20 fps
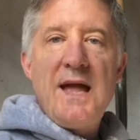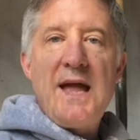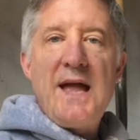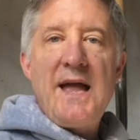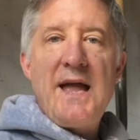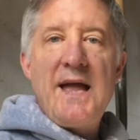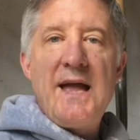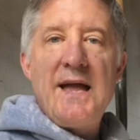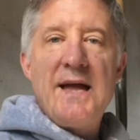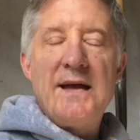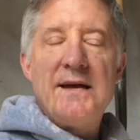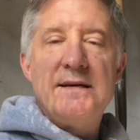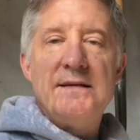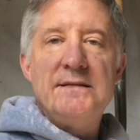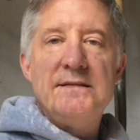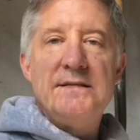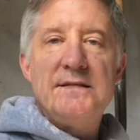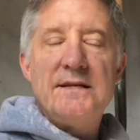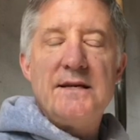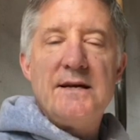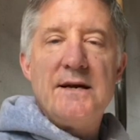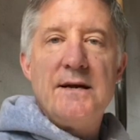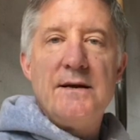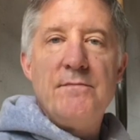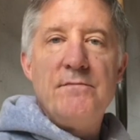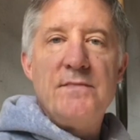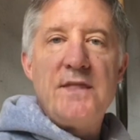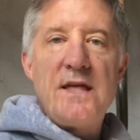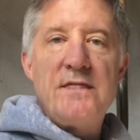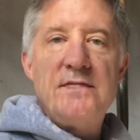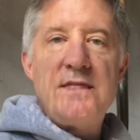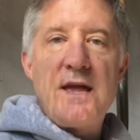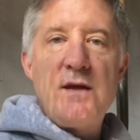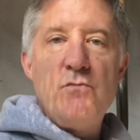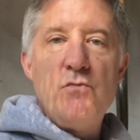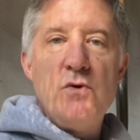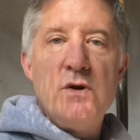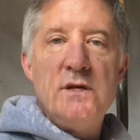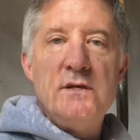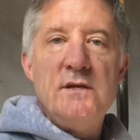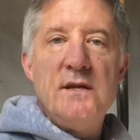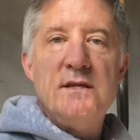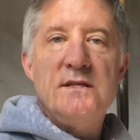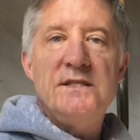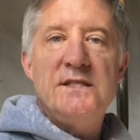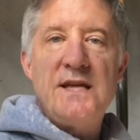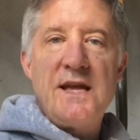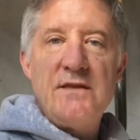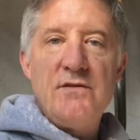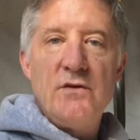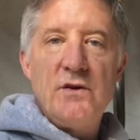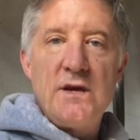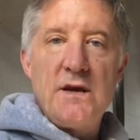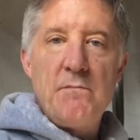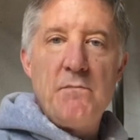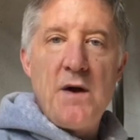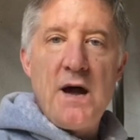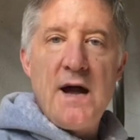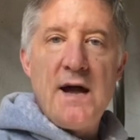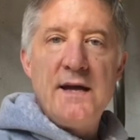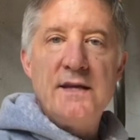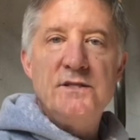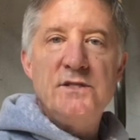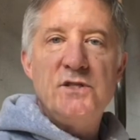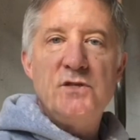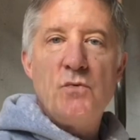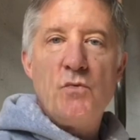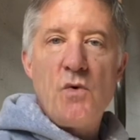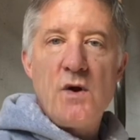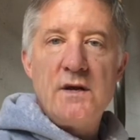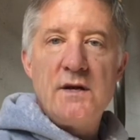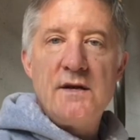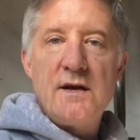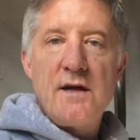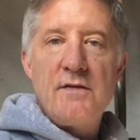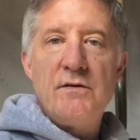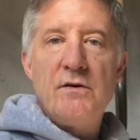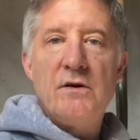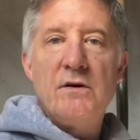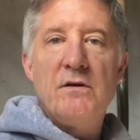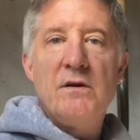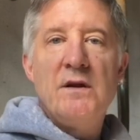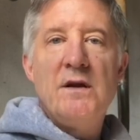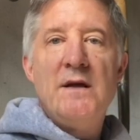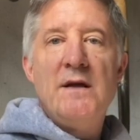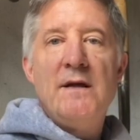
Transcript: and that they would say their goodbyes to one another,